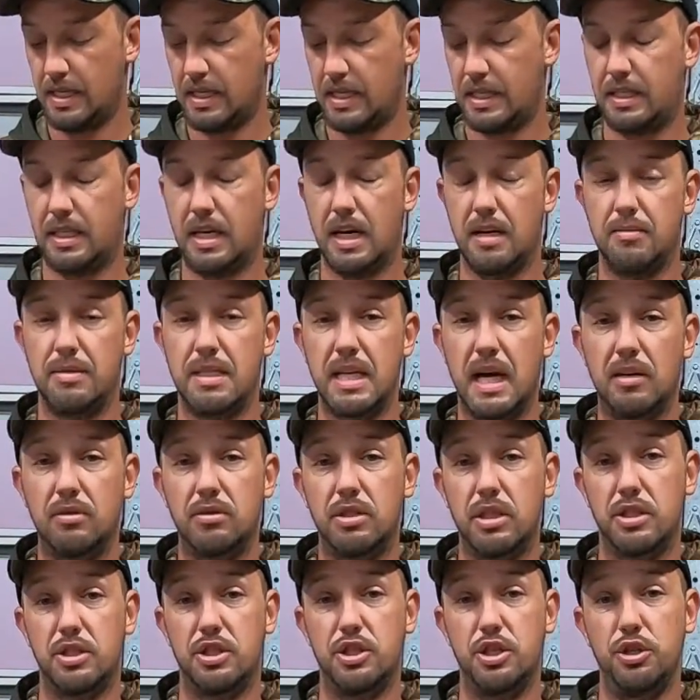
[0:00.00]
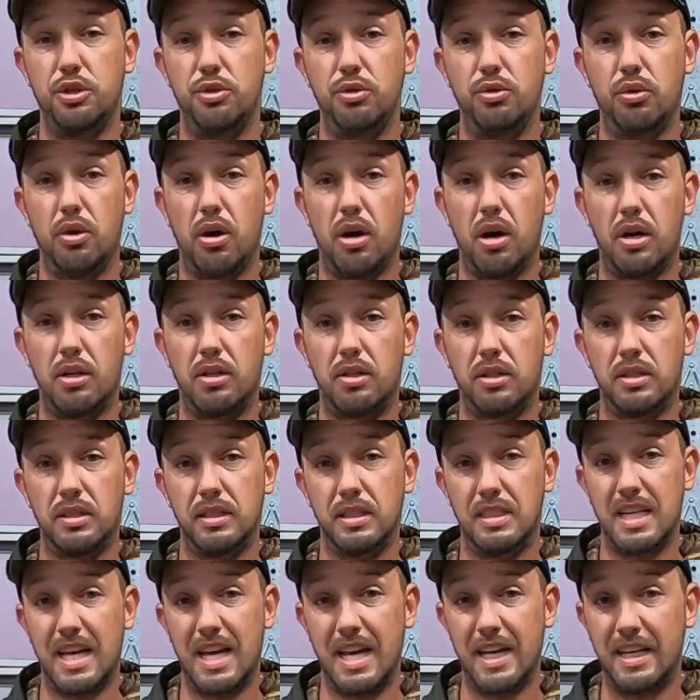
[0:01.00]
it comes out to
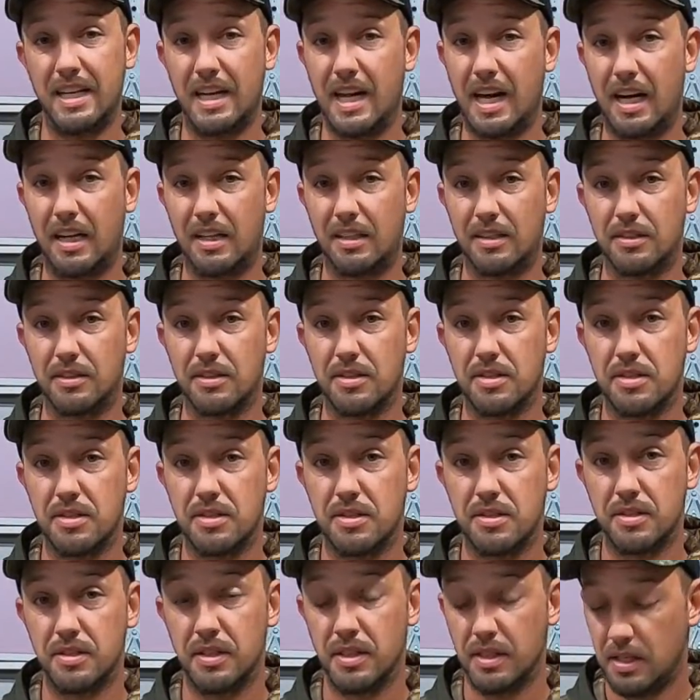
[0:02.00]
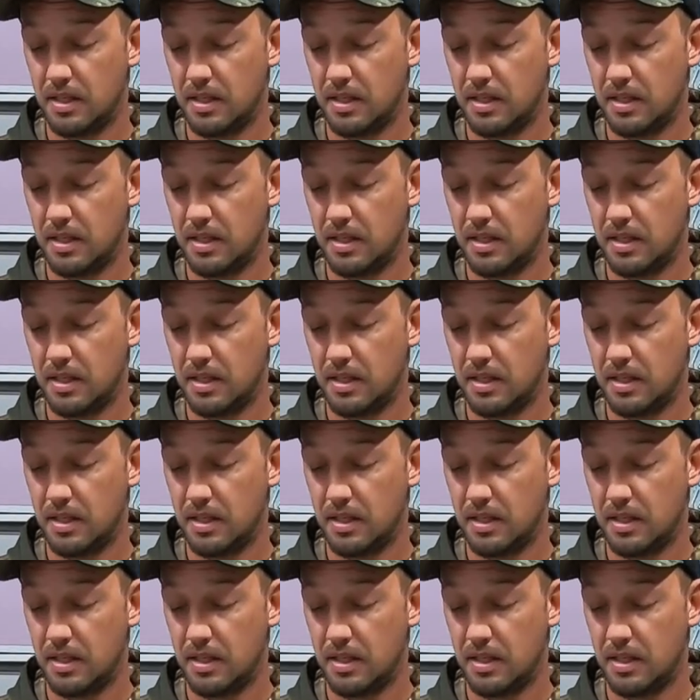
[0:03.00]
$210.